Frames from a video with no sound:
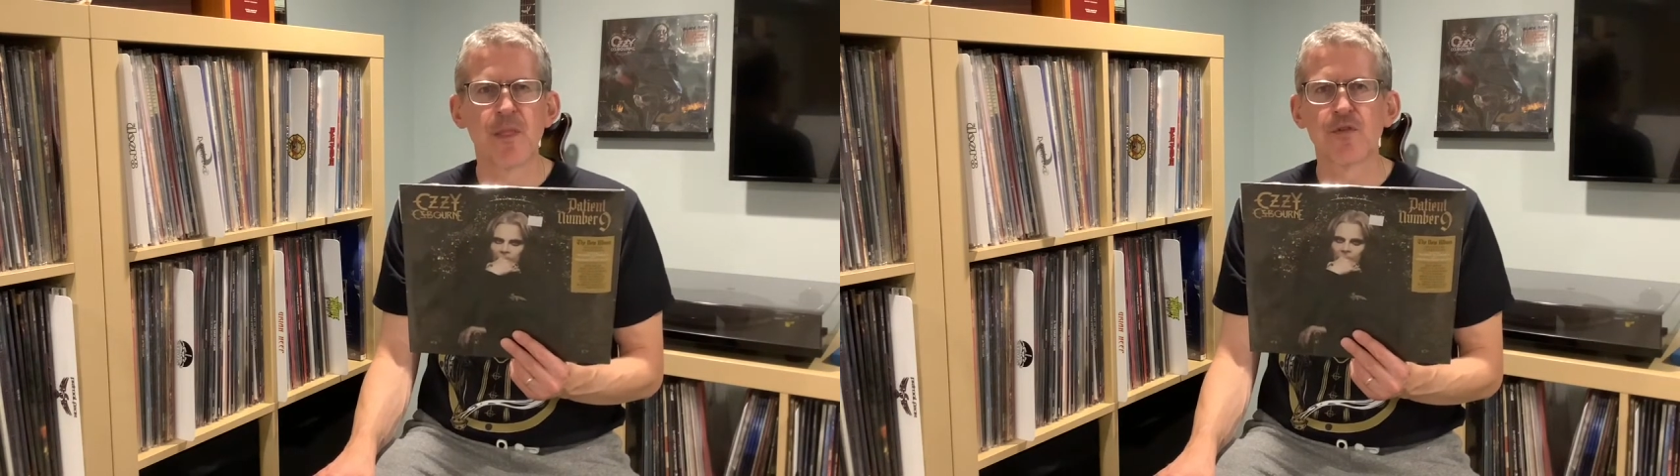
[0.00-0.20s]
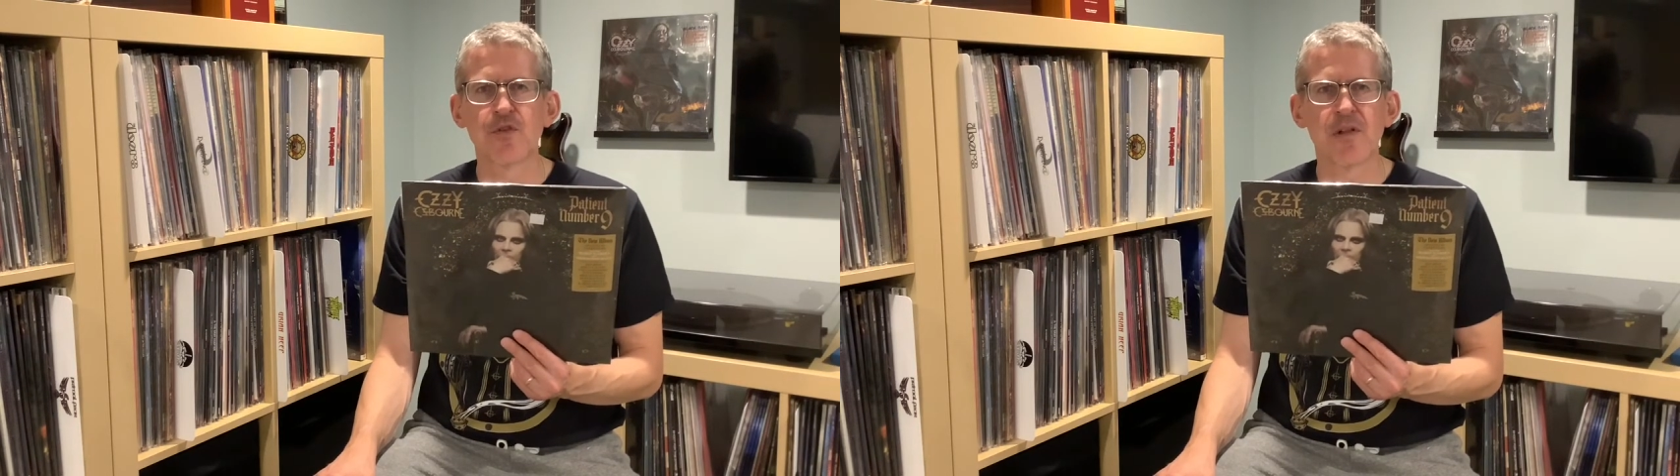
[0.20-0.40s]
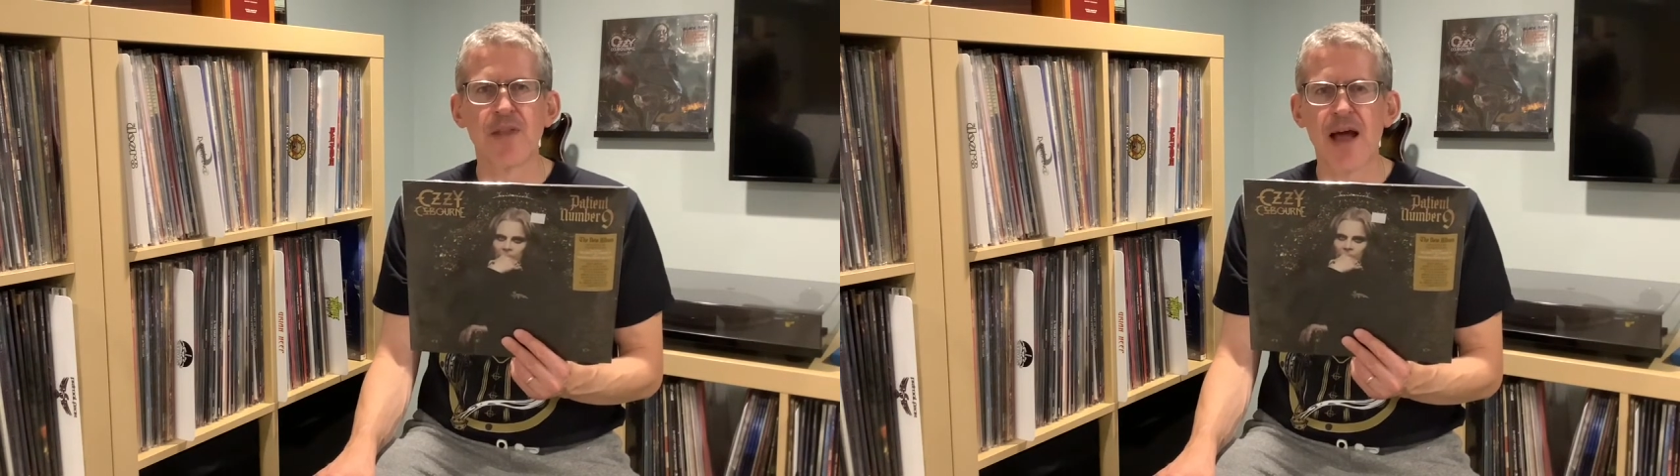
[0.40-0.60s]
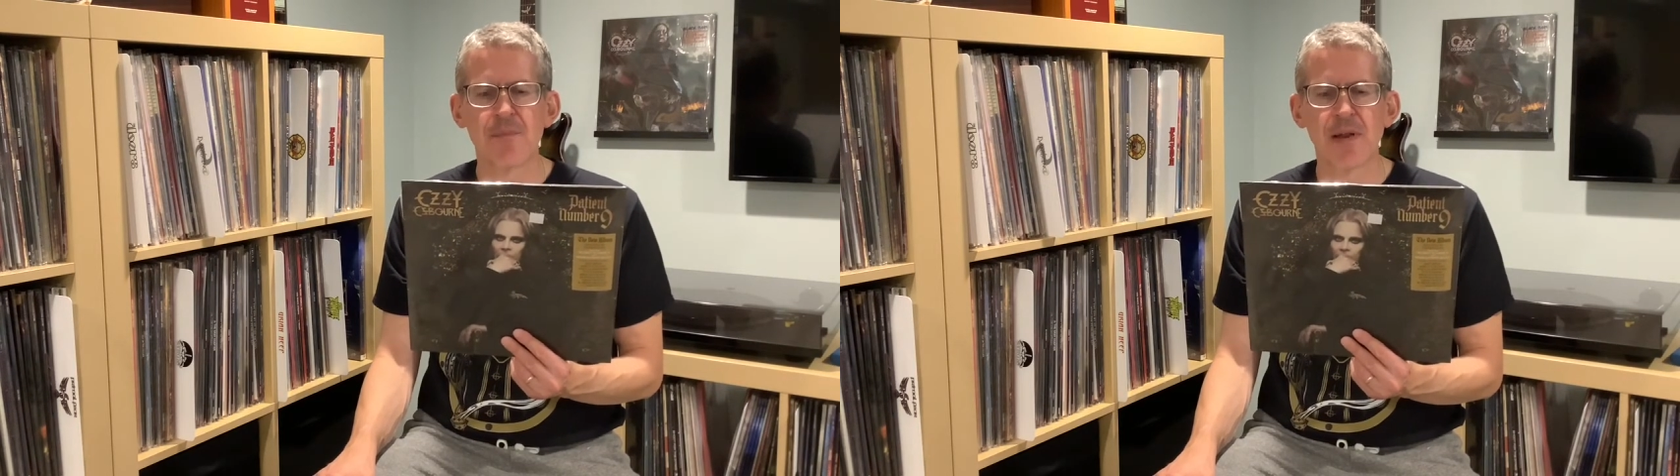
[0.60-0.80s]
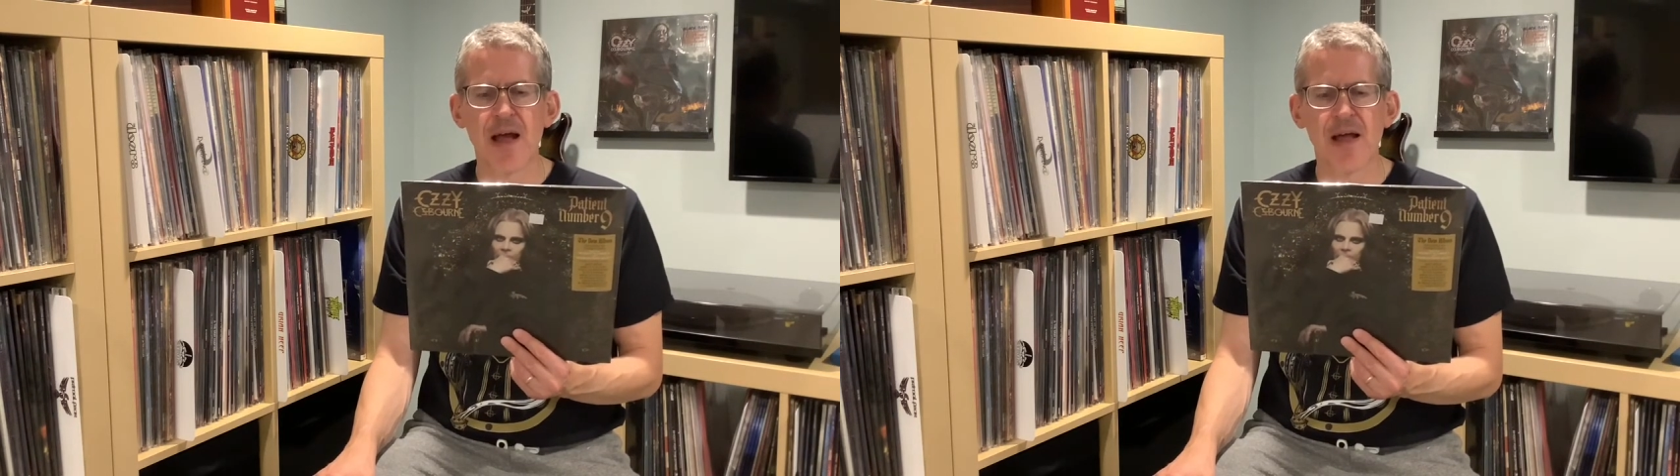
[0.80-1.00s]
Should have not
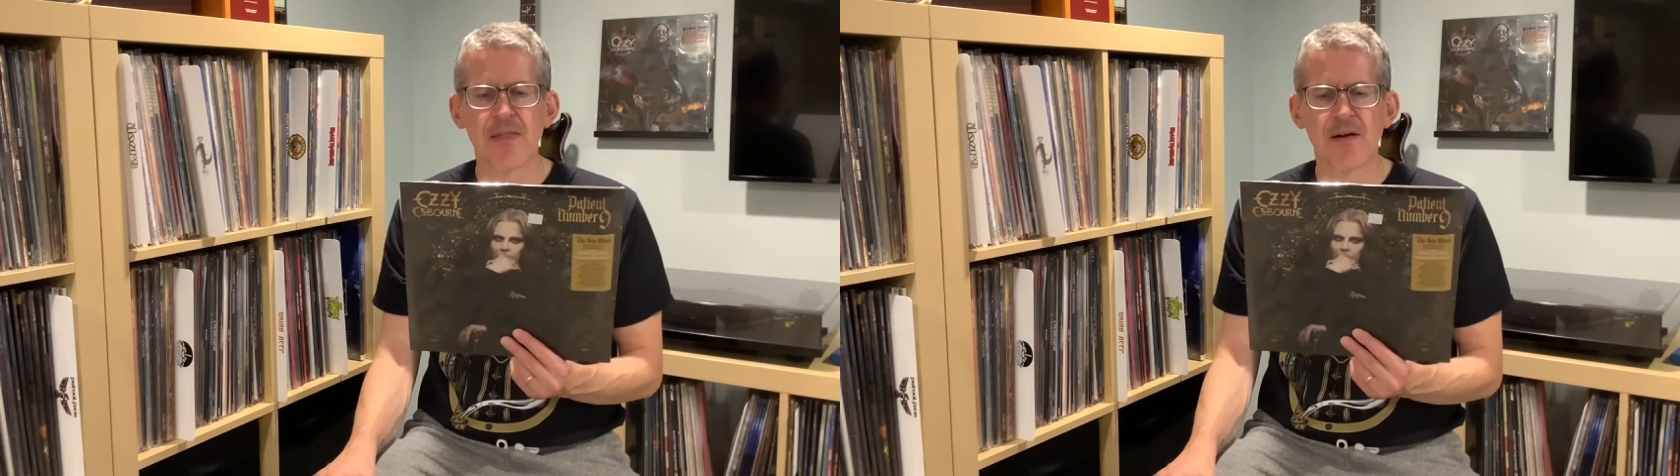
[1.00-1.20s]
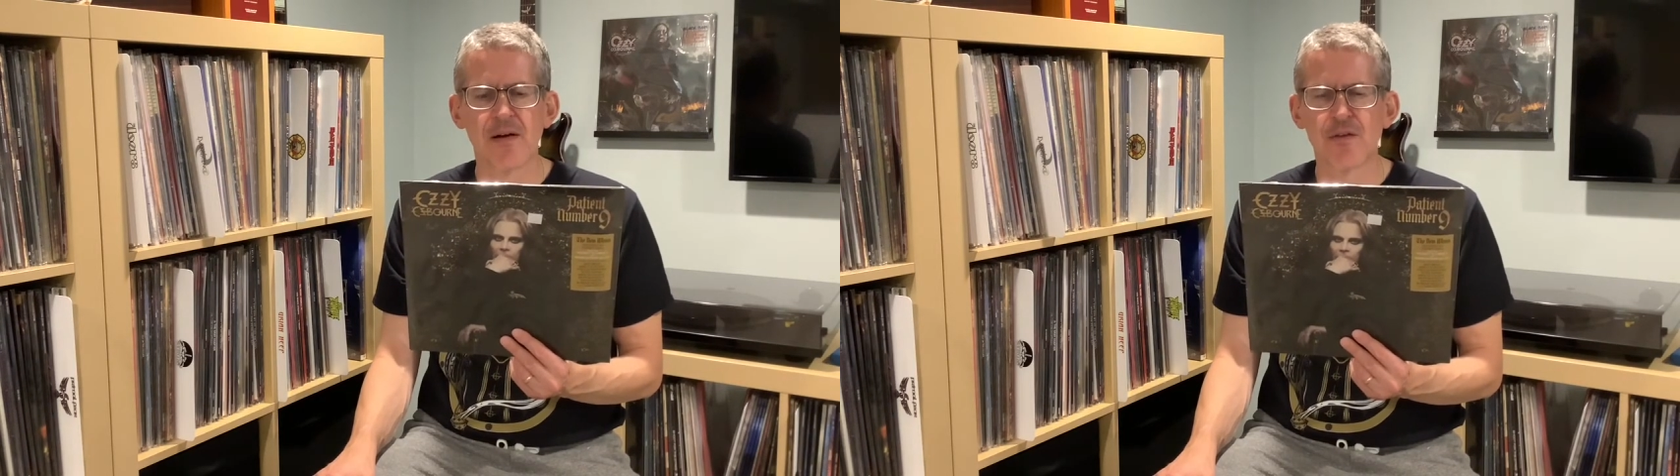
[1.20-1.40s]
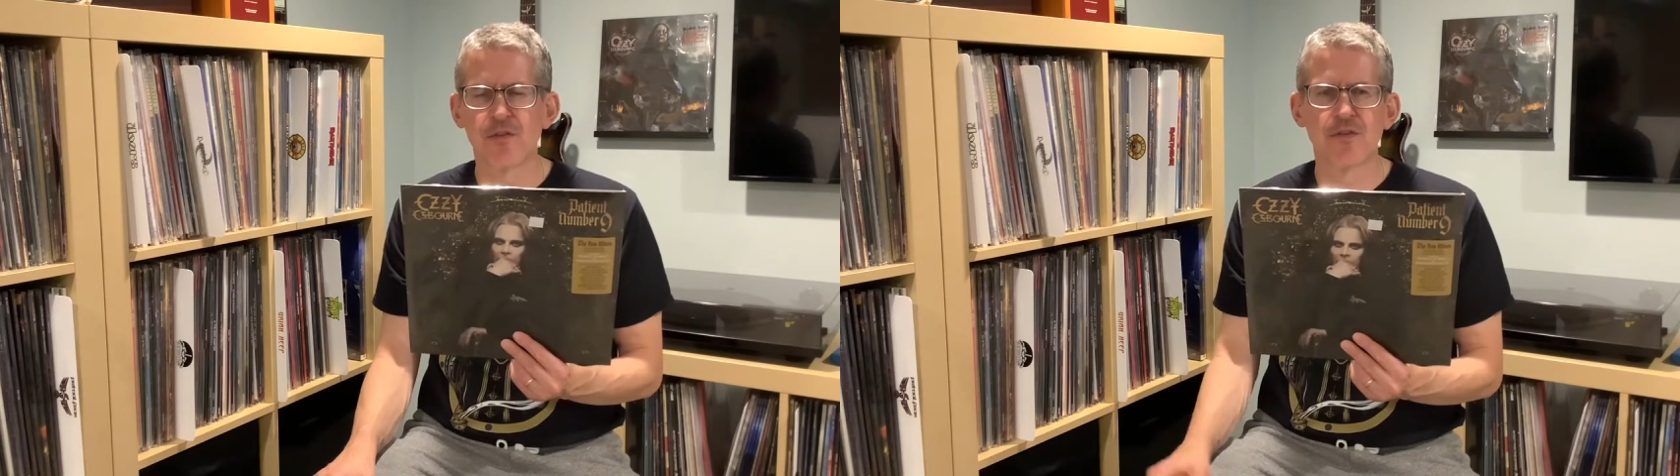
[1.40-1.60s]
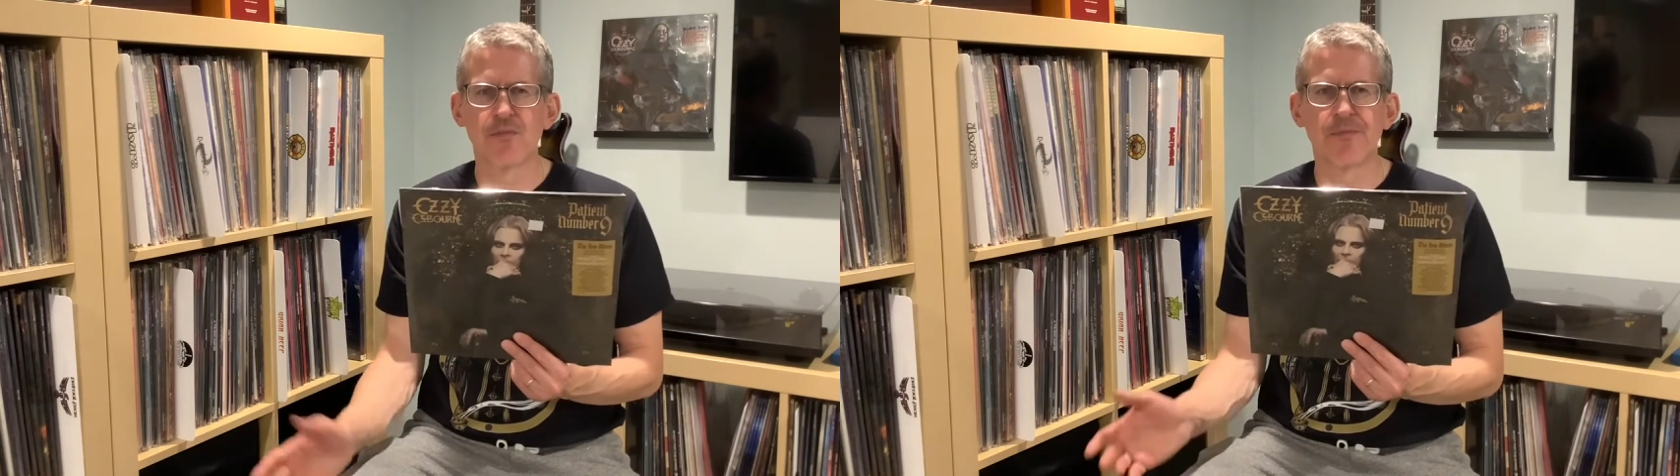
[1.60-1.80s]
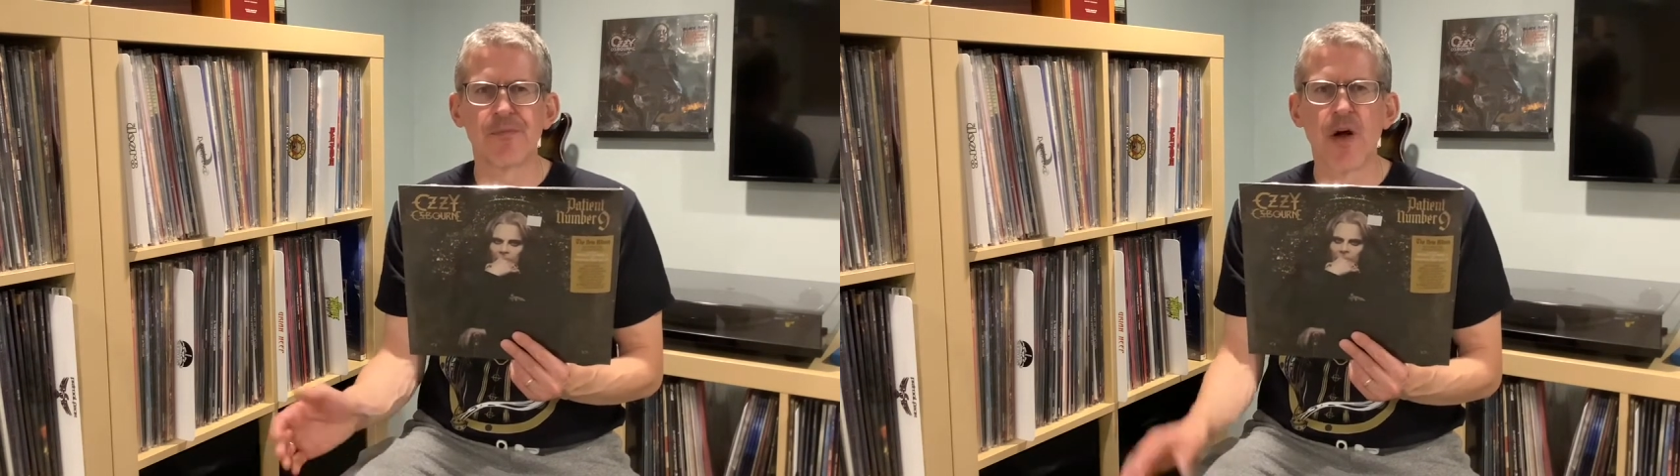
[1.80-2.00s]
been on there. It's
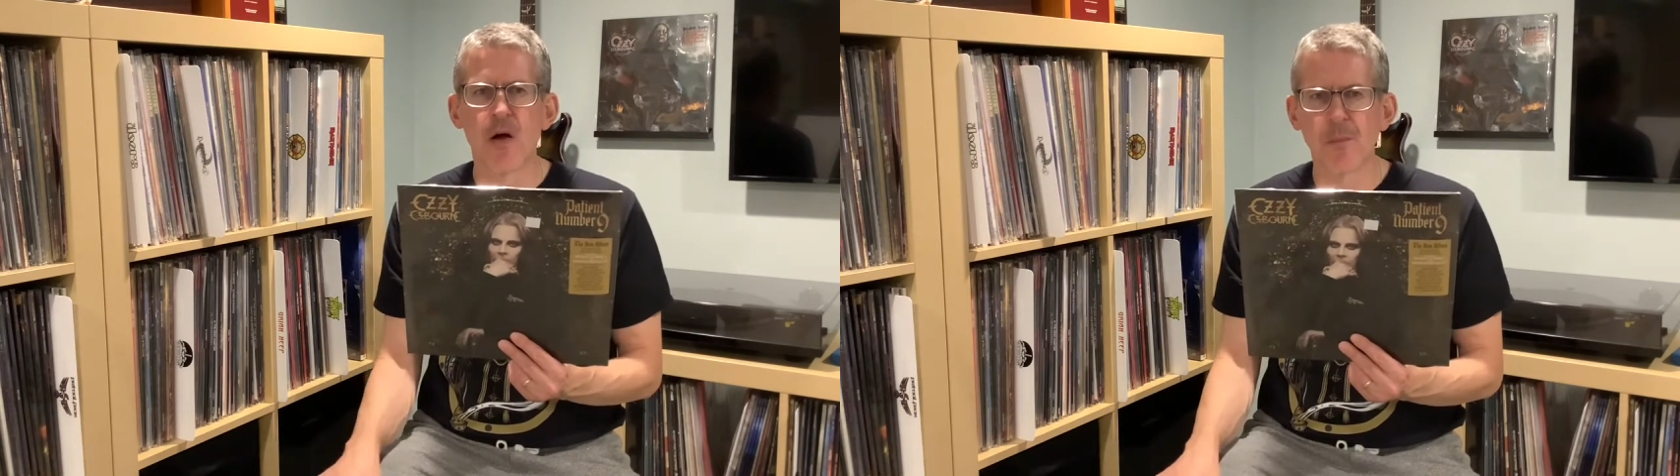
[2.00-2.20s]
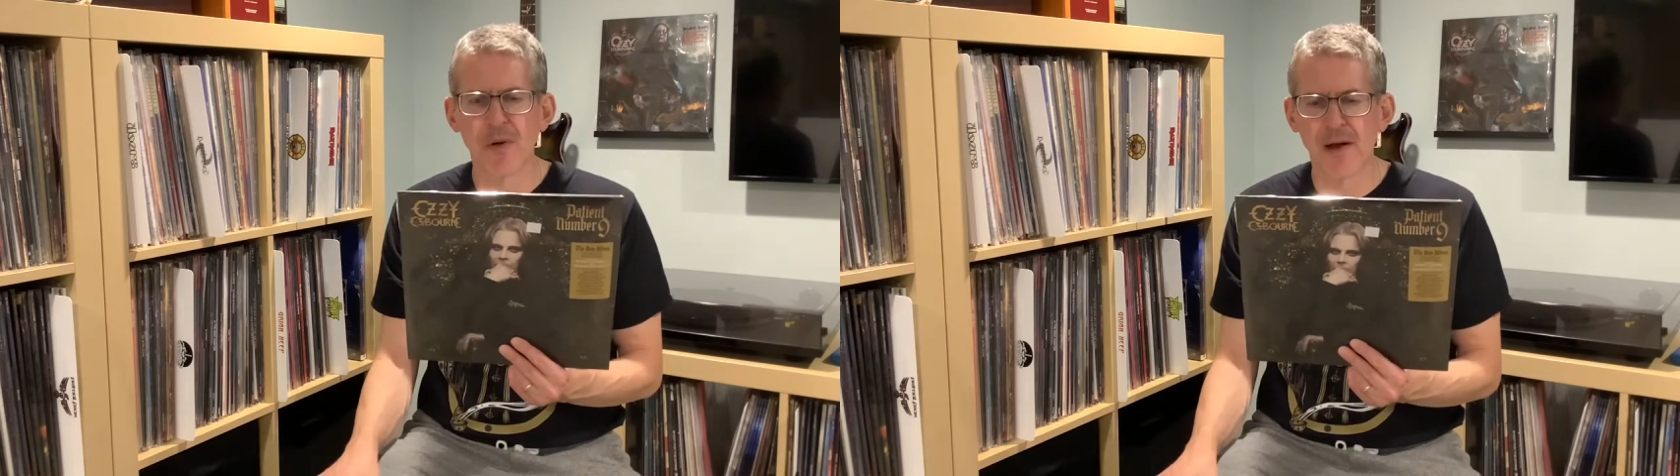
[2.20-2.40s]
just dumb.